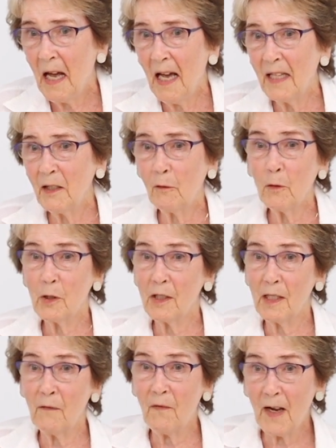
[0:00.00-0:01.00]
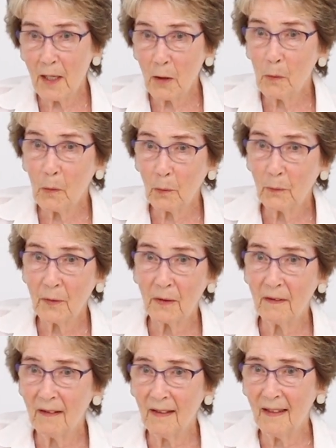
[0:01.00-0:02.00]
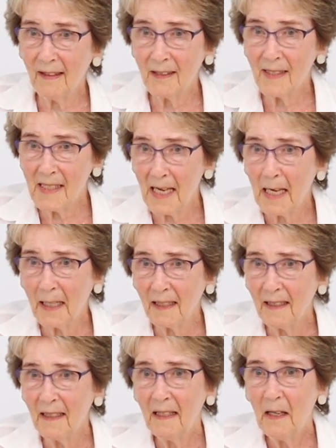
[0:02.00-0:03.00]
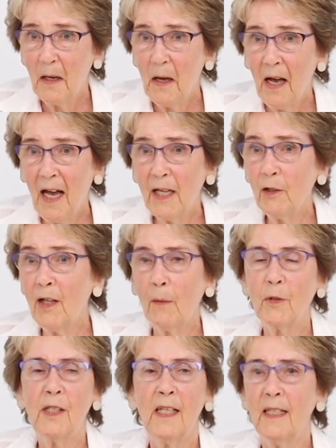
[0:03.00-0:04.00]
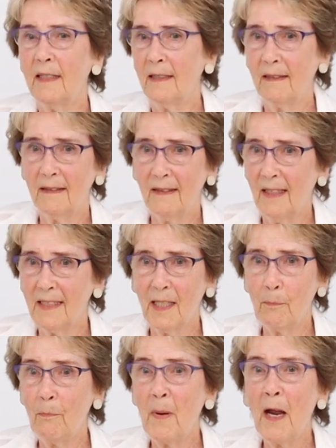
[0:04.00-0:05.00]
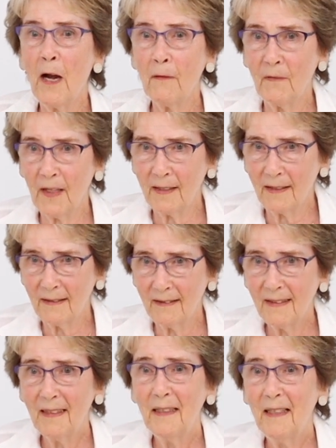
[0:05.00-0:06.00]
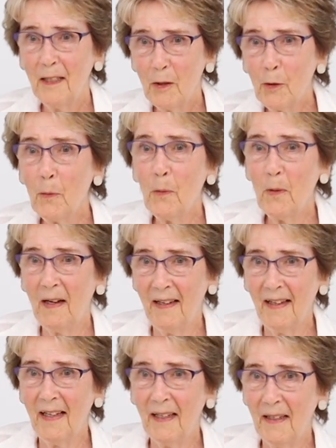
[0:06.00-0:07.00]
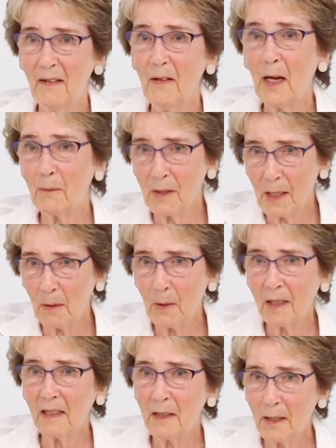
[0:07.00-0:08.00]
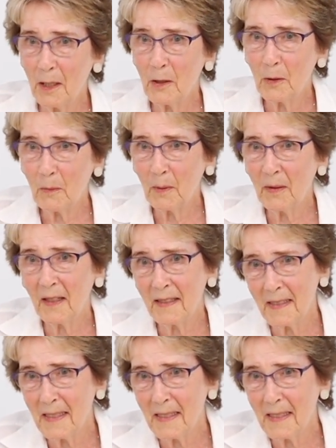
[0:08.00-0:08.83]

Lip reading: And of course it's a very old saying. That was it. I said, perfect. So that was how I continued with that